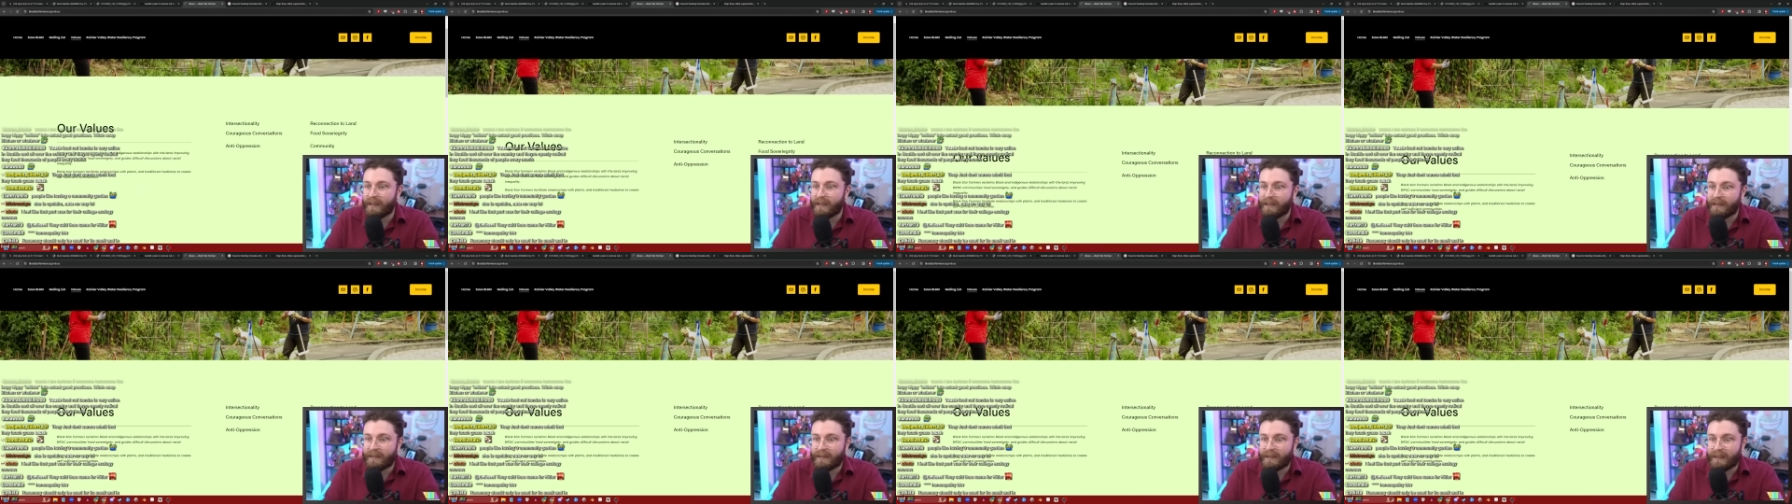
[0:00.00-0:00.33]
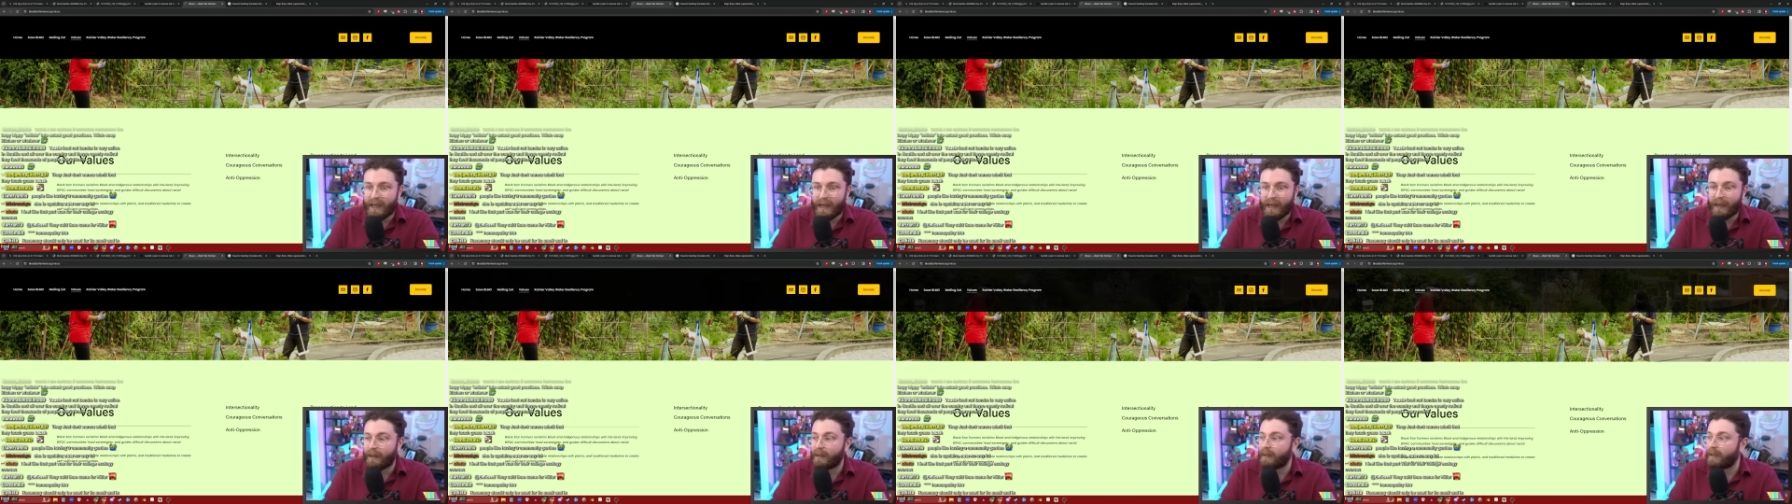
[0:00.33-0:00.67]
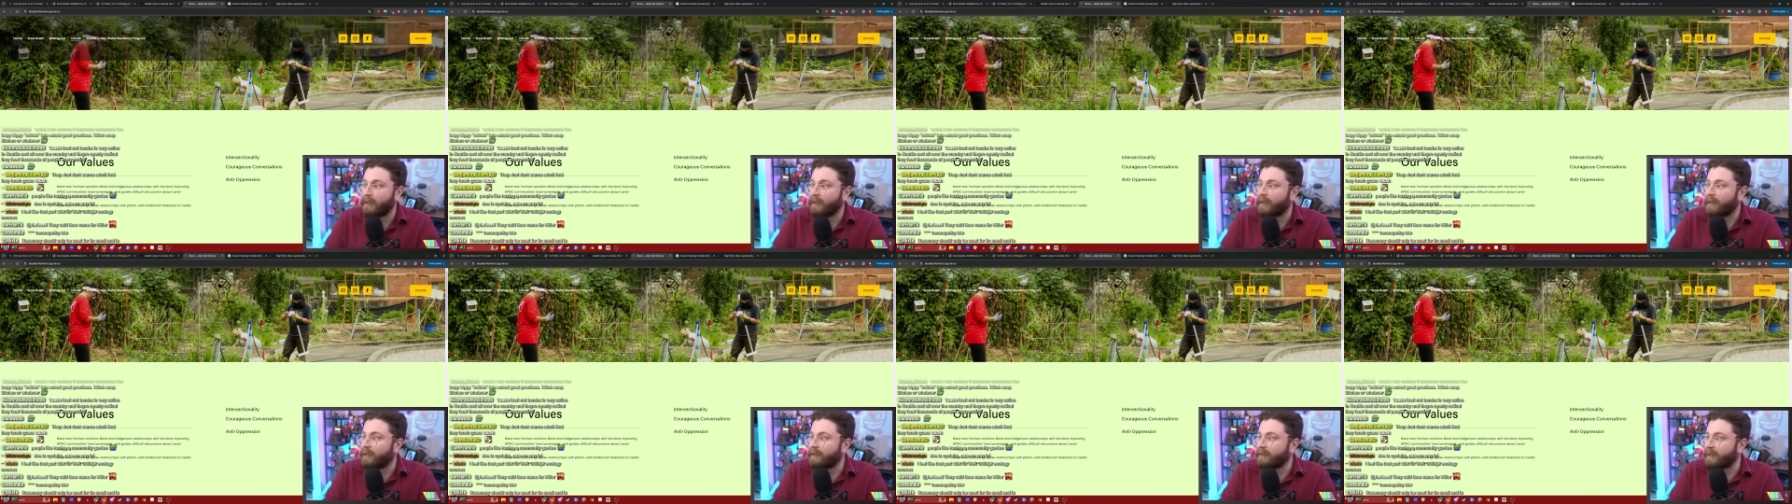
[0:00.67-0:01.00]

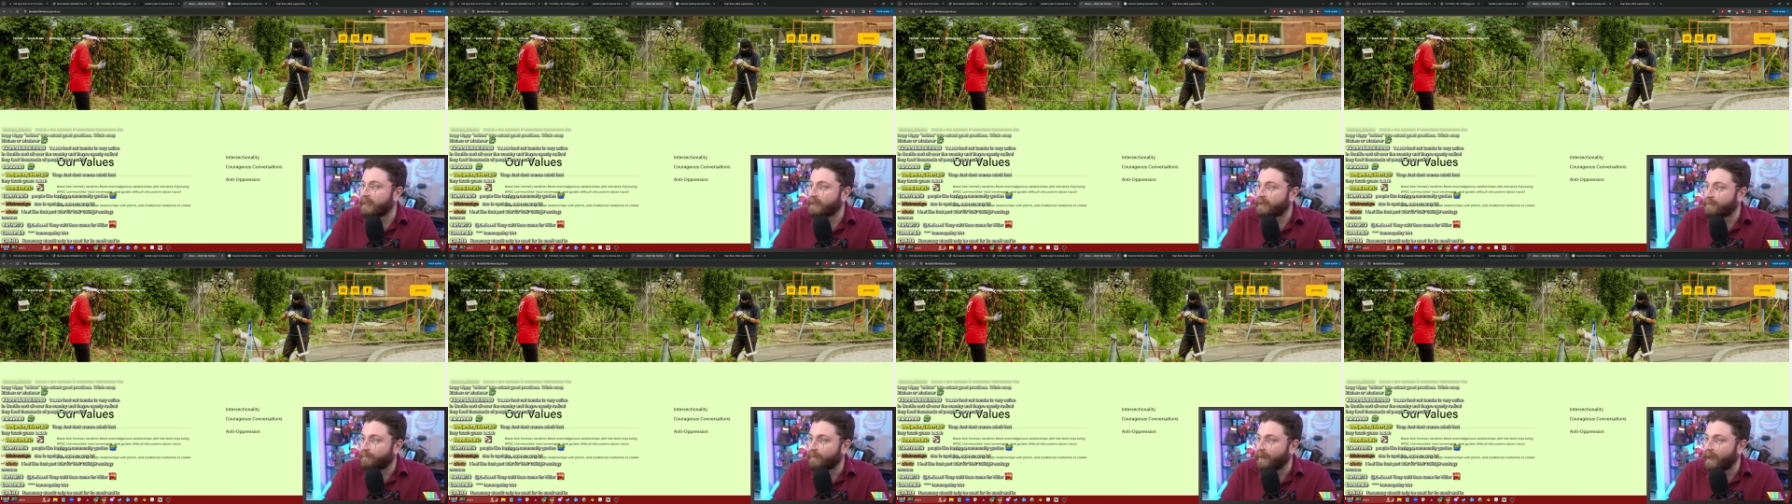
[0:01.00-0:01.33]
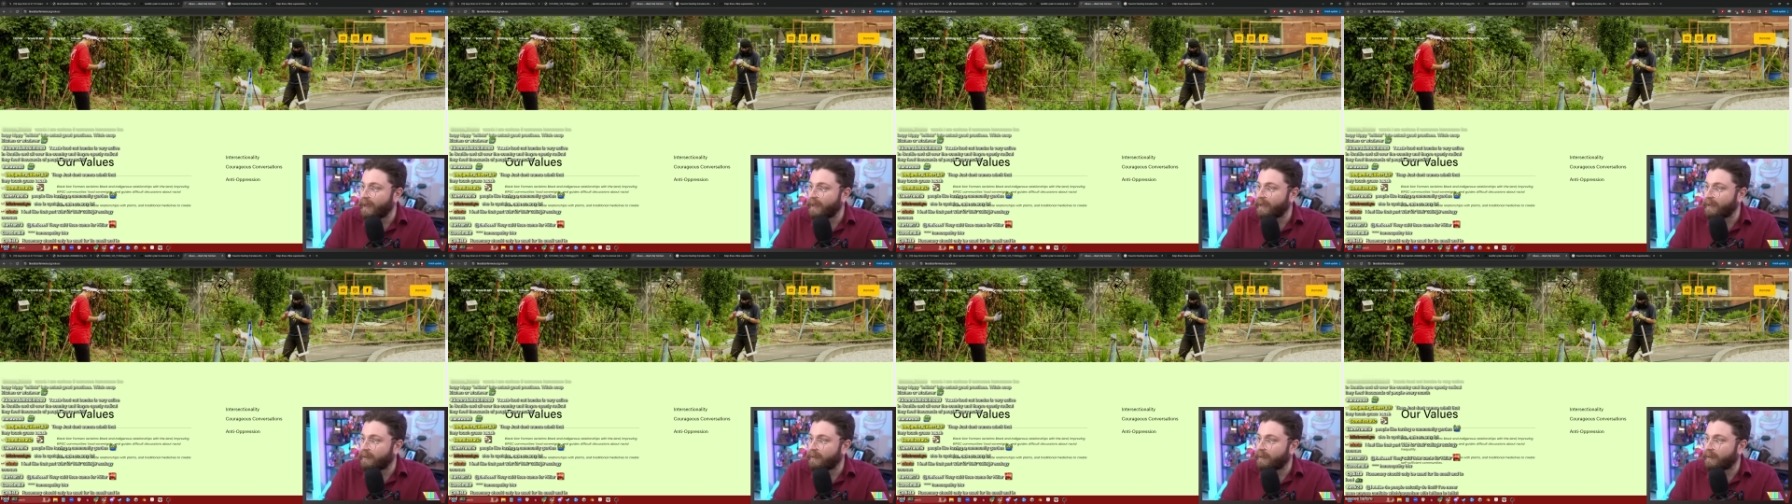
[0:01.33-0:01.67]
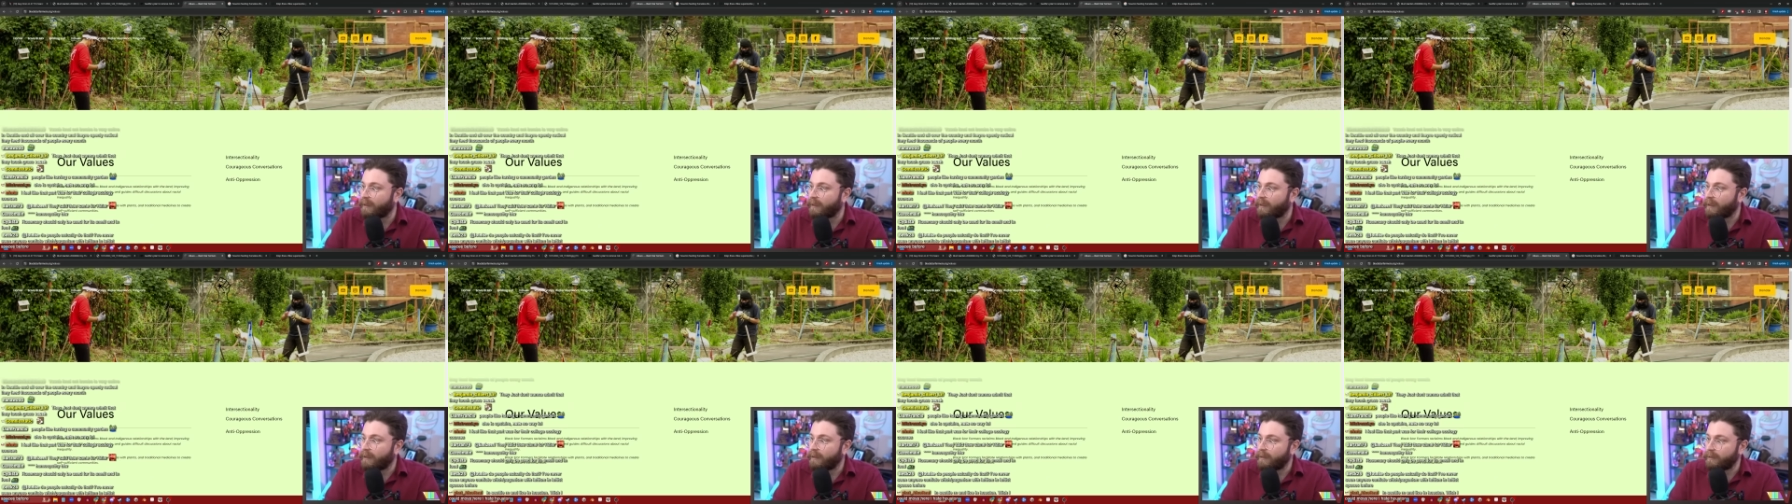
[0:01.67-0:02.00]
that's fine.
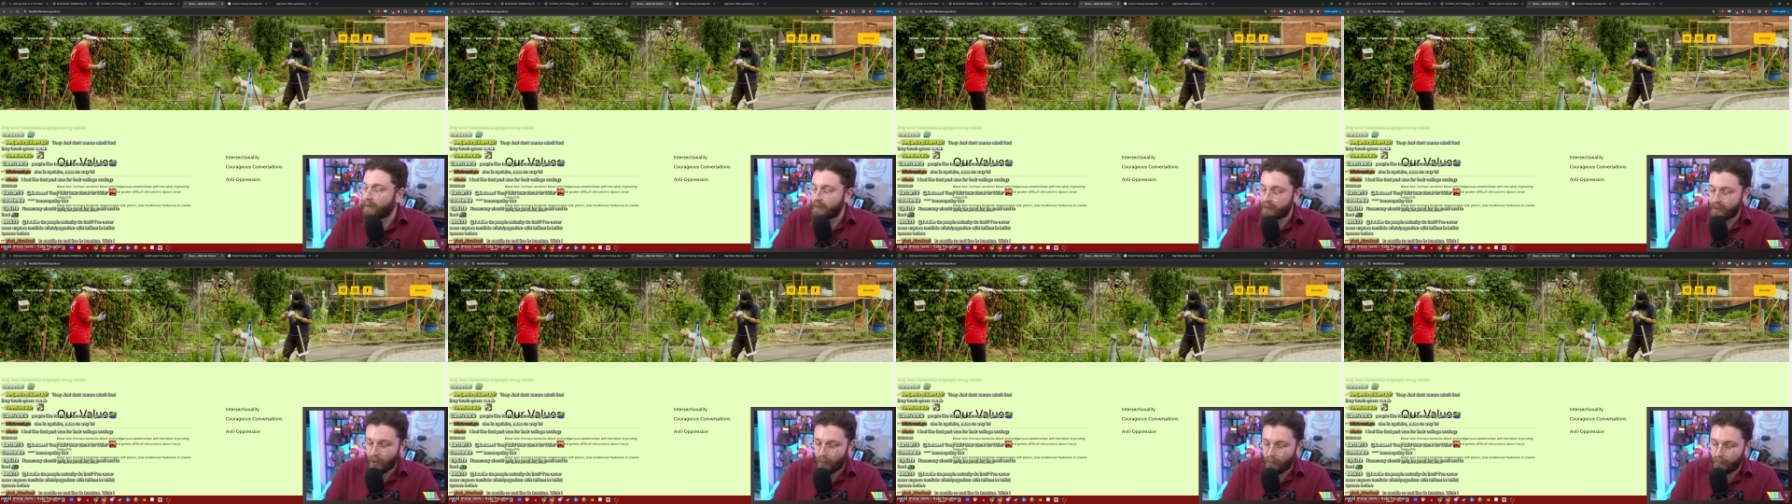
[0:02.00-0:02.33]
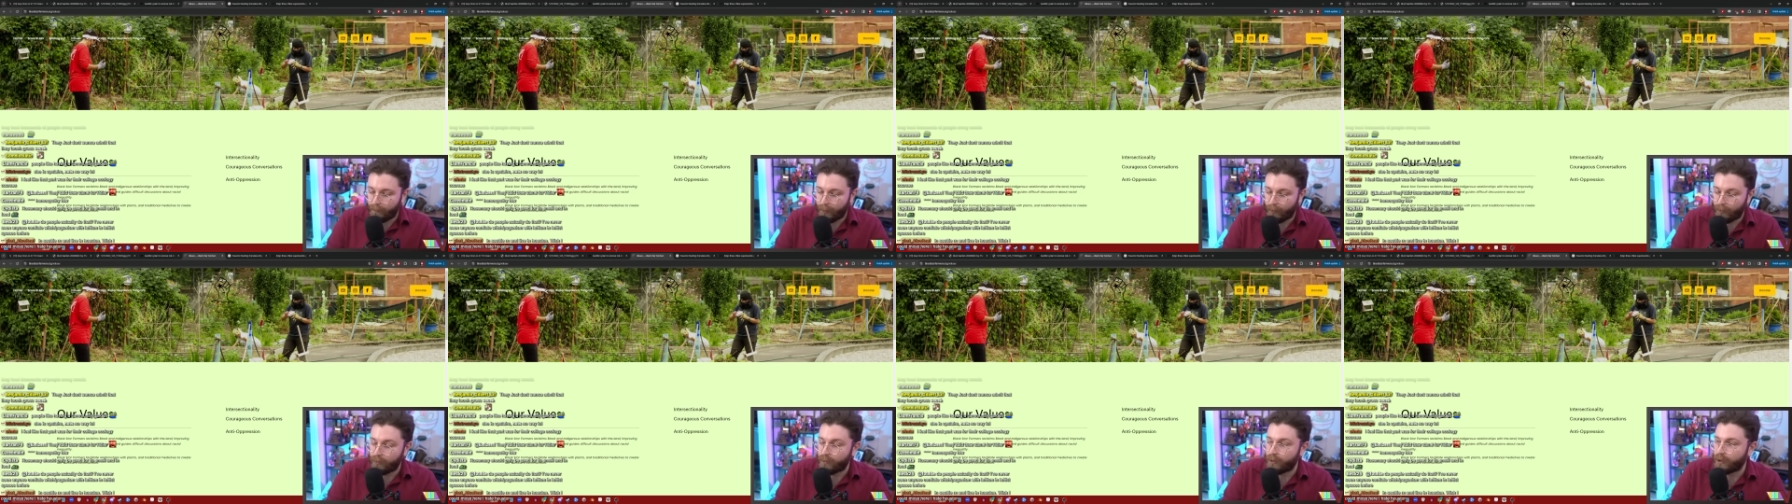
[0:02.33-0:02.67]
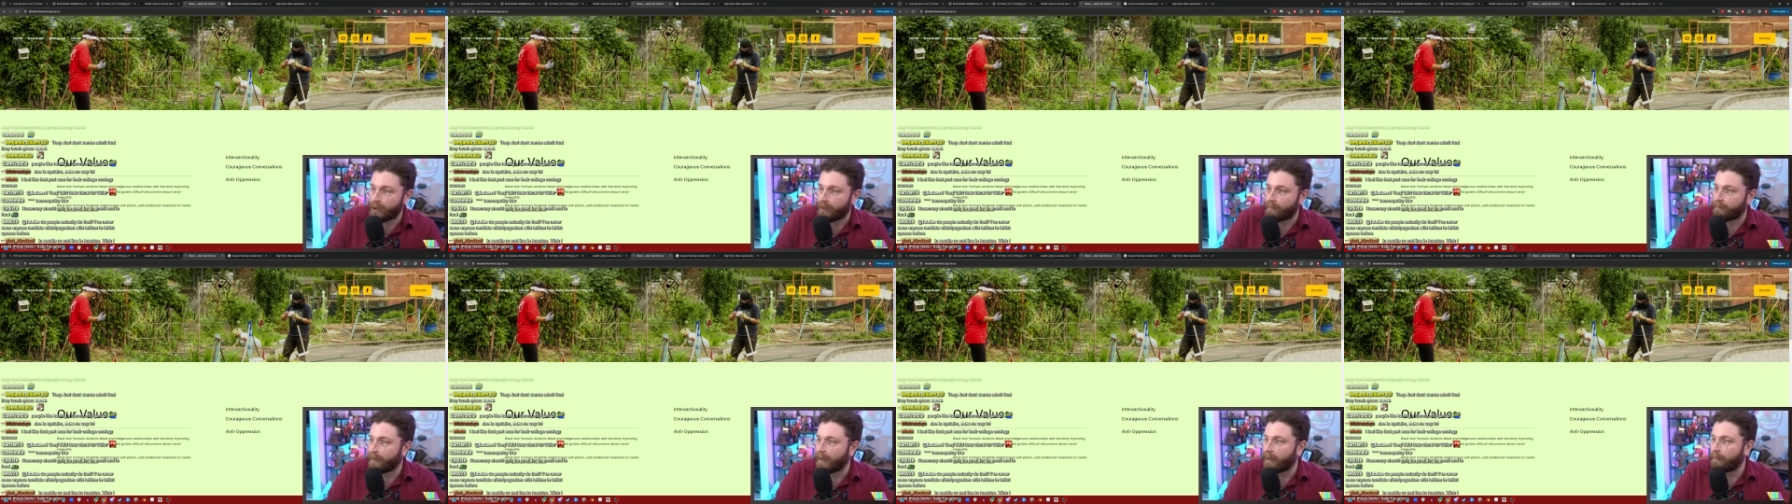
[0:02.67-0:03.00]
Just don't
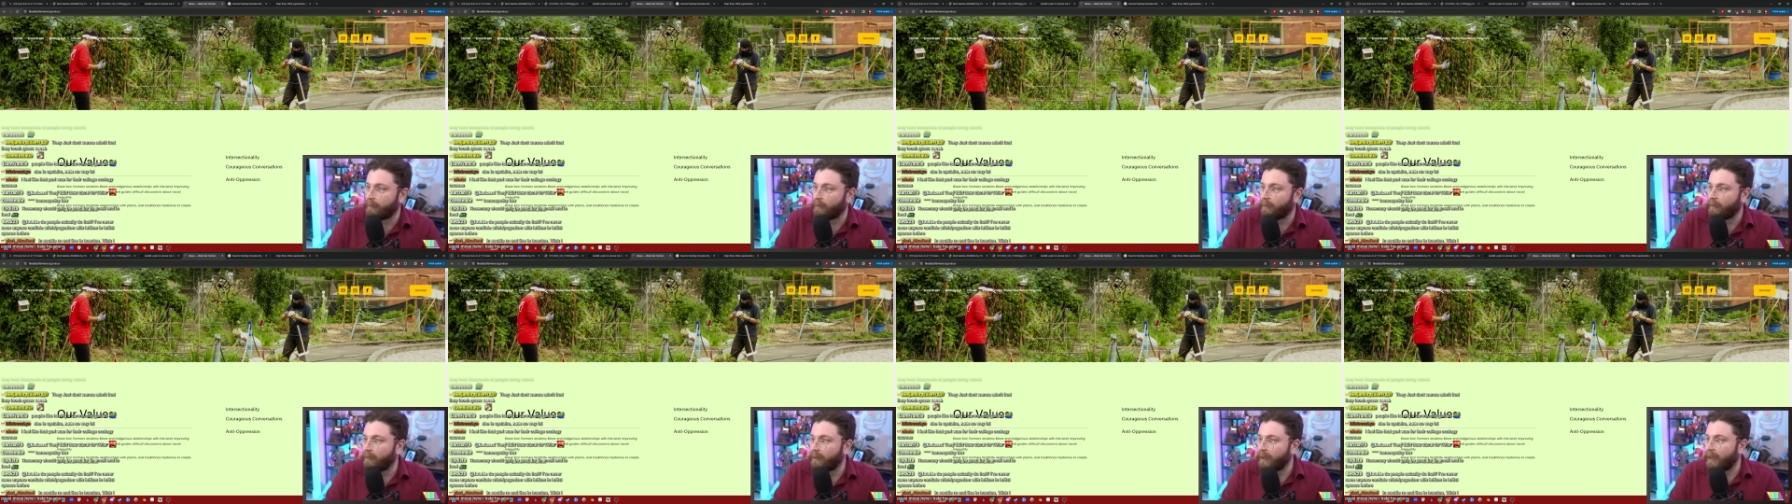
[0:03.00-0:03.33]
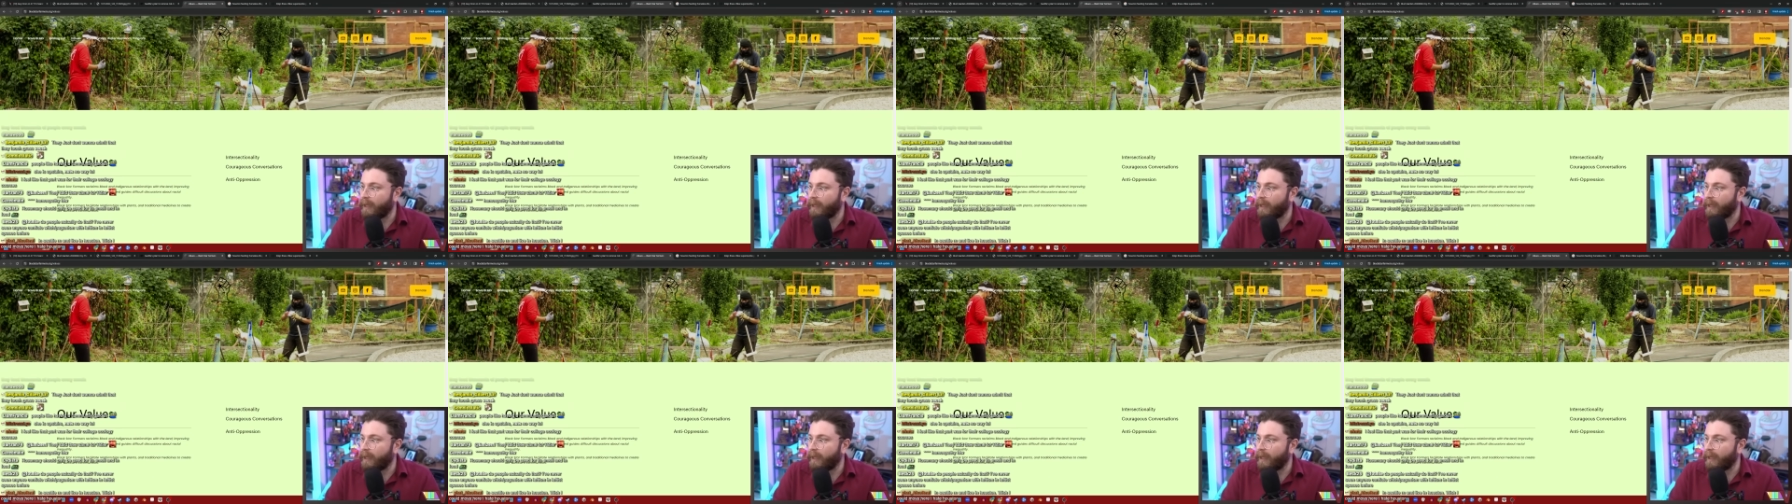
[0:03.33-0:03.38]
bullshit people